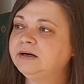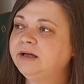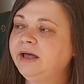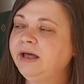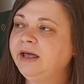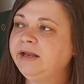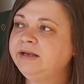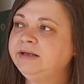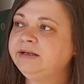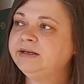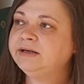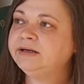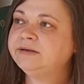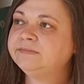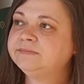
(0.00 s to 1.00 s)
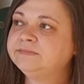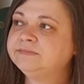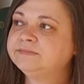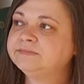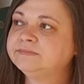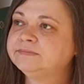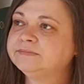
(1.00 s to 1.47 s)

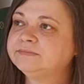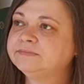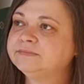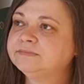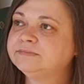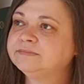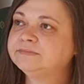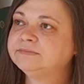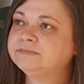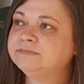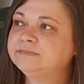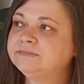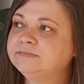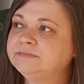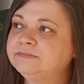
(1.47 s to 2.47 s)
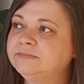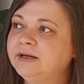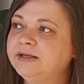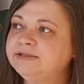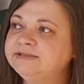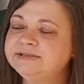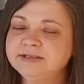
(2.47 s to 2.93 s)
And
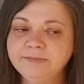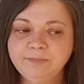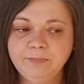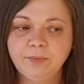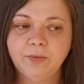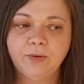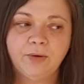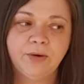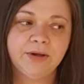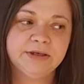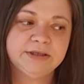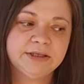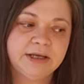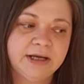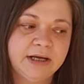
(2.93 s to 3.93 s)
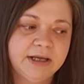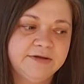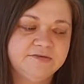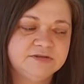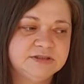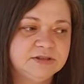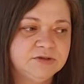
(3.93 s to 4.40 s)
at some point
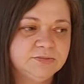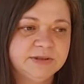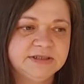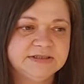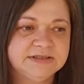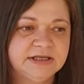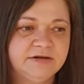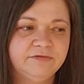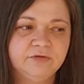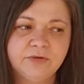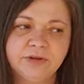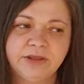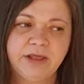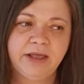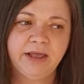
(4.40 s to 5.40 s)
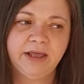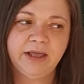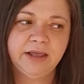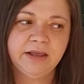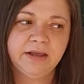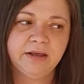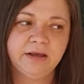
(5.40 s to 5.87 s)
I said to myself,
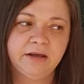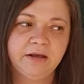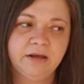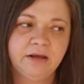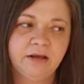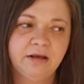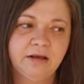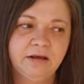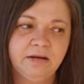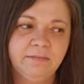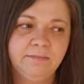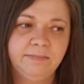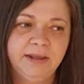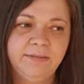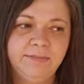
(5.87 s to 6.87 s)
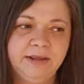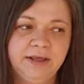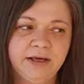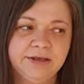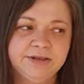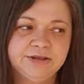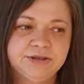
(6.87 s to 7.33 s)
okay,
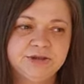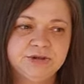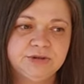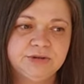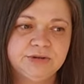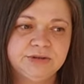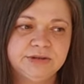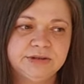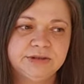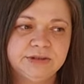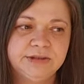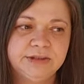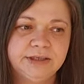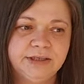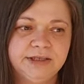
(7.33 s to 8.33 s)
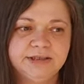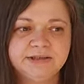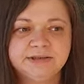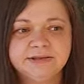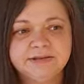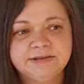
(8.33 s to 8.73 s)
maybe I should need